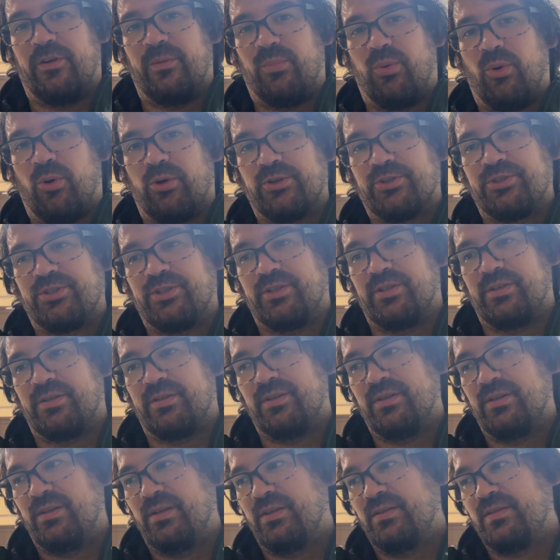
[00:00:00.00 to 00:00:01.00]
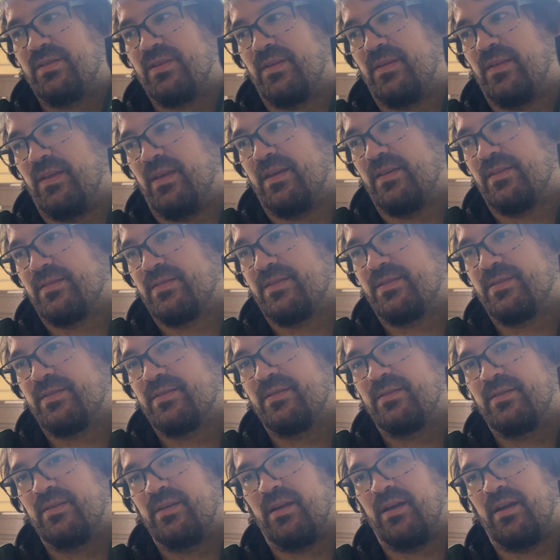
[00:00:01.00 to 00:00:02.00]
portion to
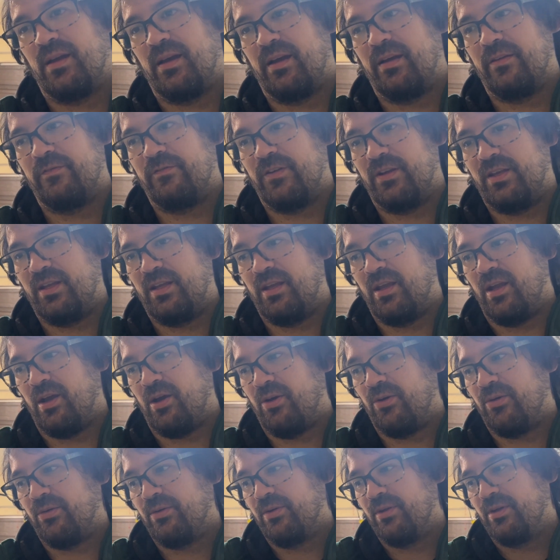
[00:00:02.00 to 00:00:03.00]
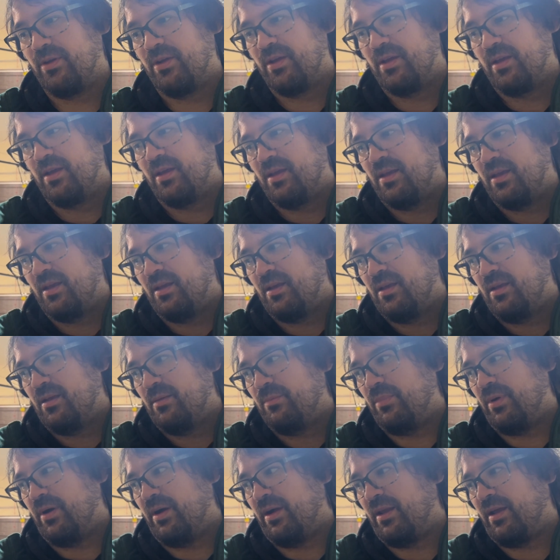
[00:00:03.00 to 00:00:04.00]
this video,
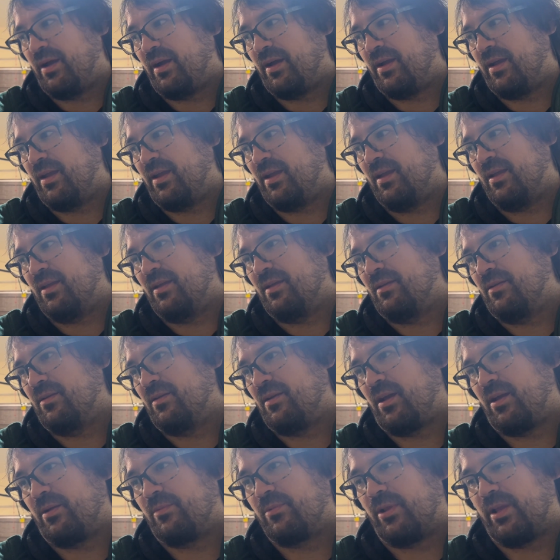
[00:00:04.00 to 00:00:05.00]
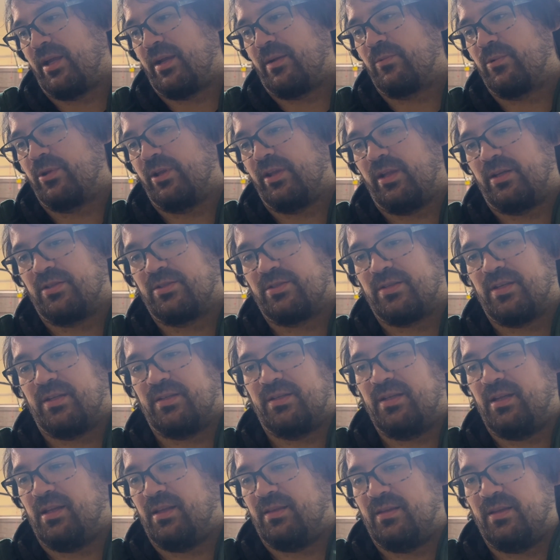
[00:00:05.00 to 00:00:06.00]
but I'd really just like
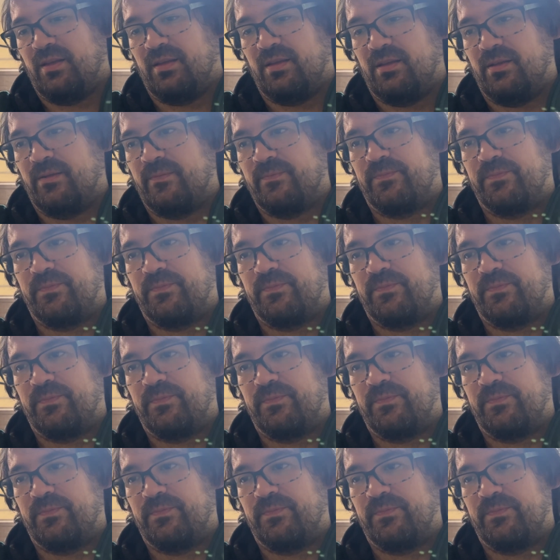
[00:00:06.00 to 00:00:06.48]
to get the